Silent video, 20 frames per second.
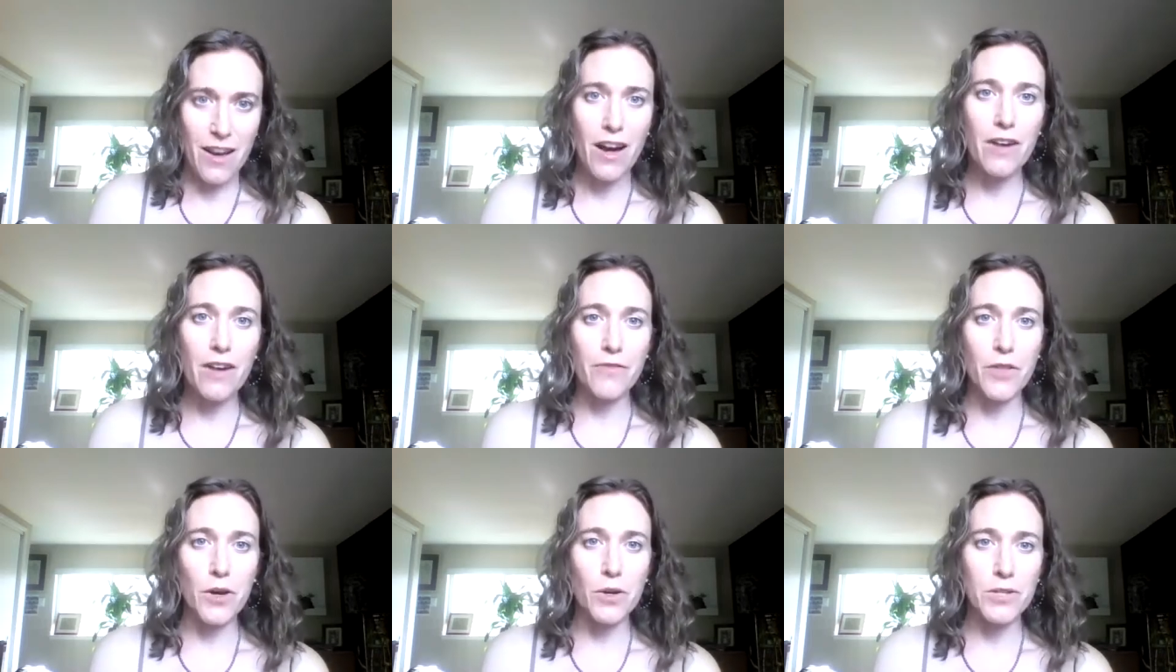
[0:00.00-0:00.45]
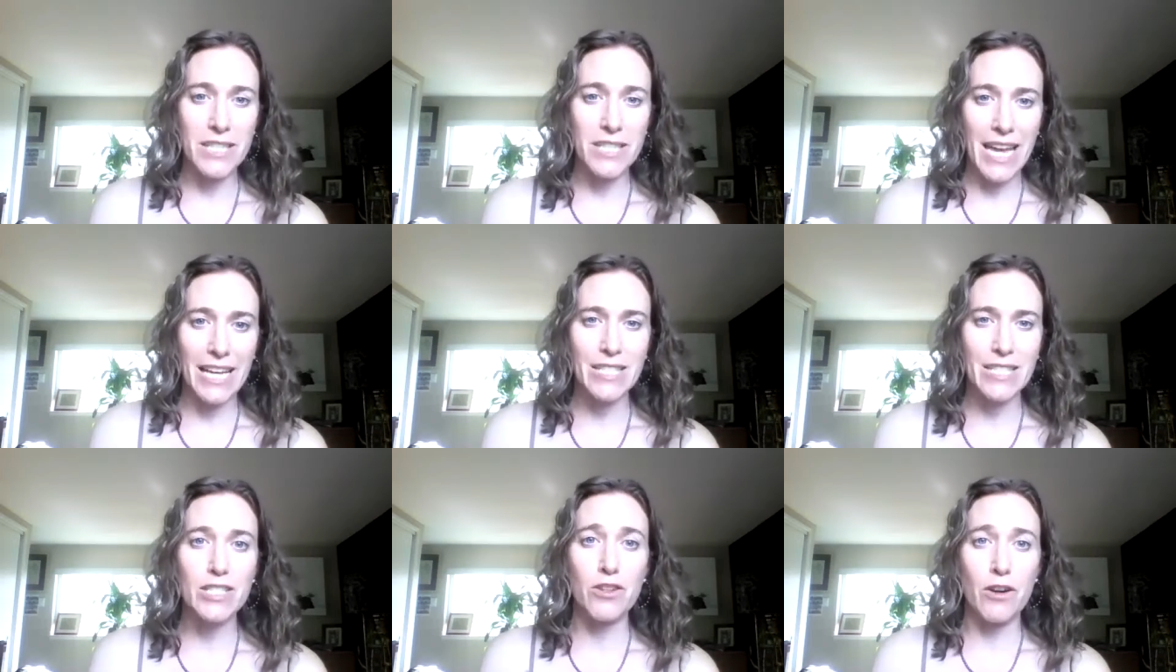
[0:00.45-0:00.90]
of those
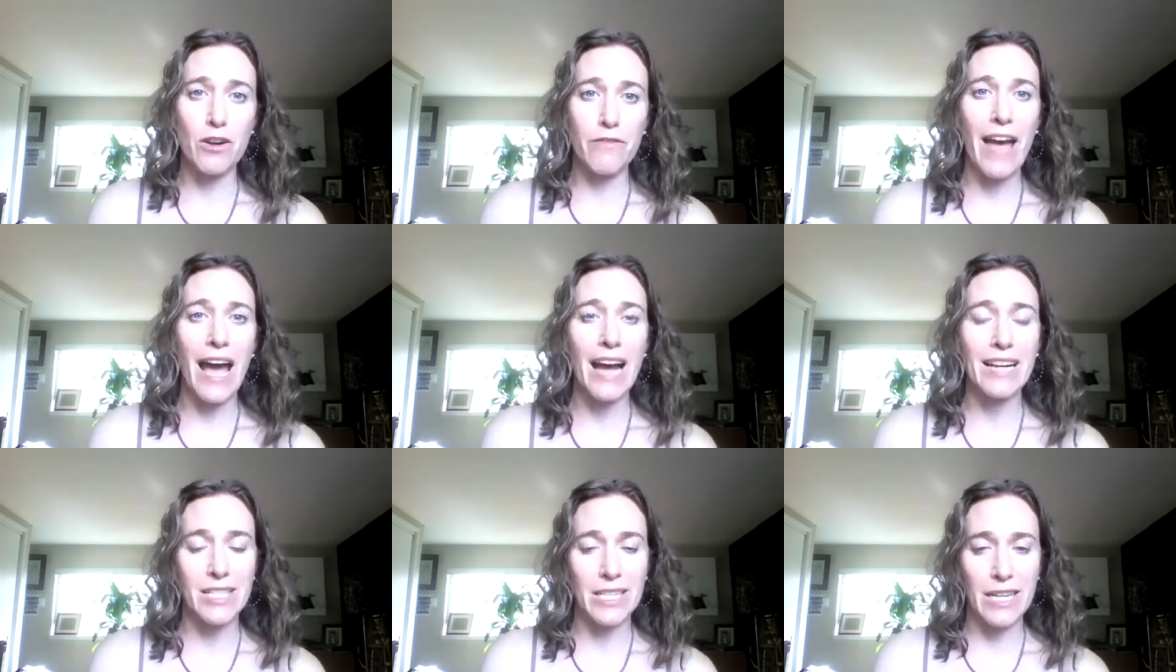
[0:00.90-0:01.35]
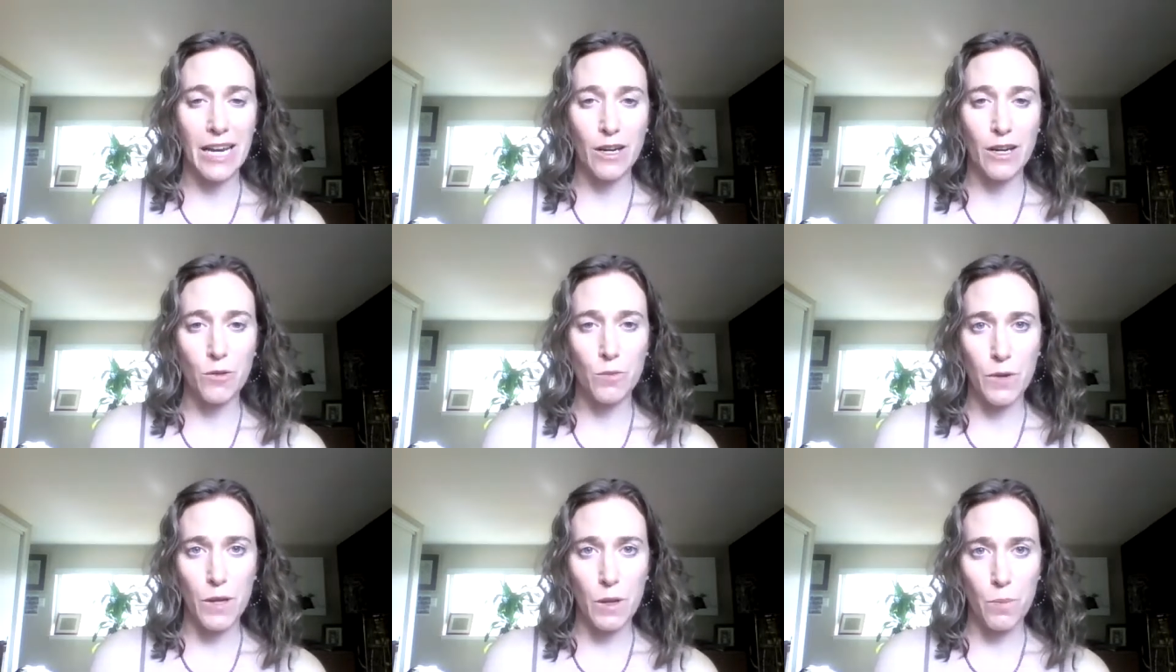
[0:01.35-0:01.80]
cases are
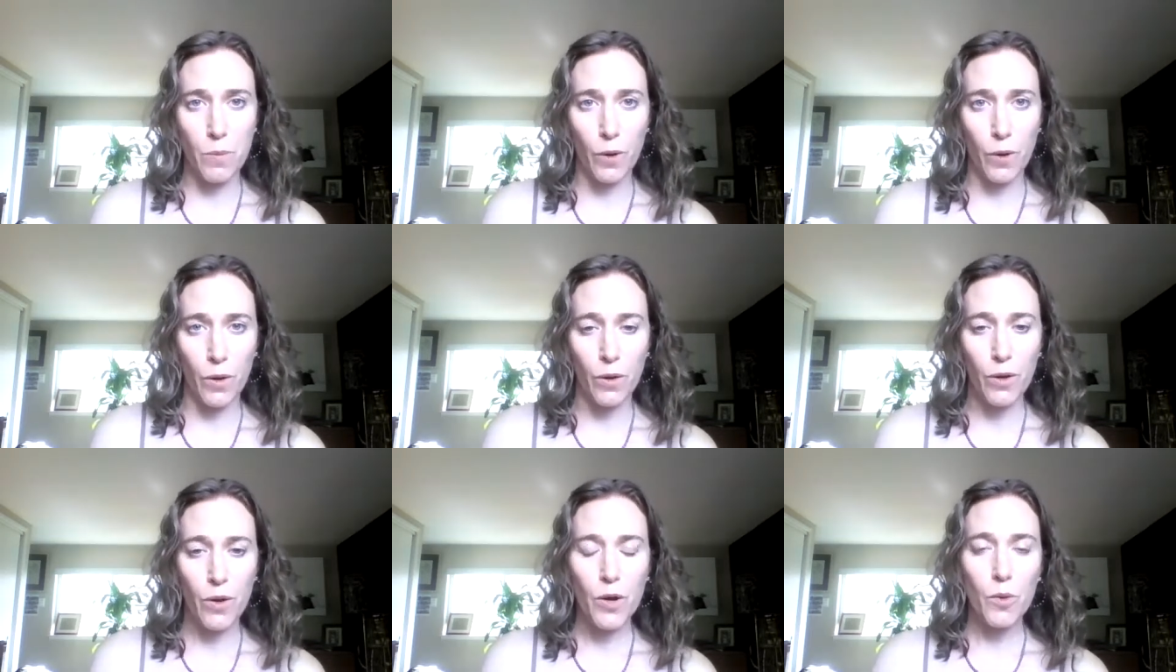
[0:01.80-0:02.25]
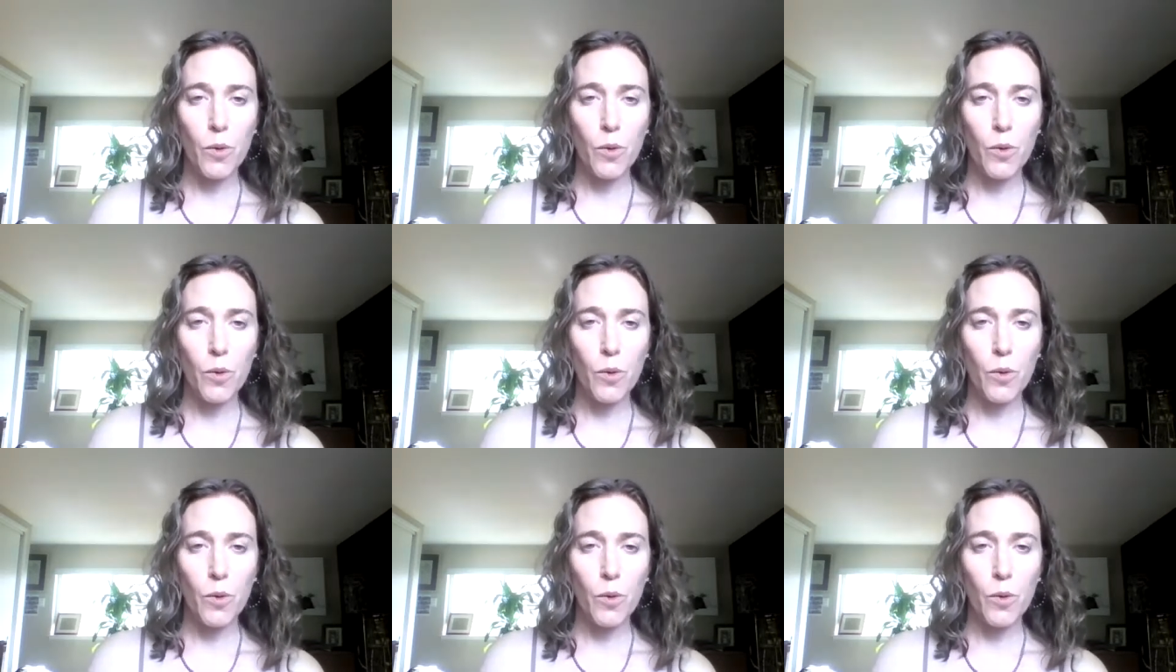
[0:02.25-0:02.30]
vaccinated people.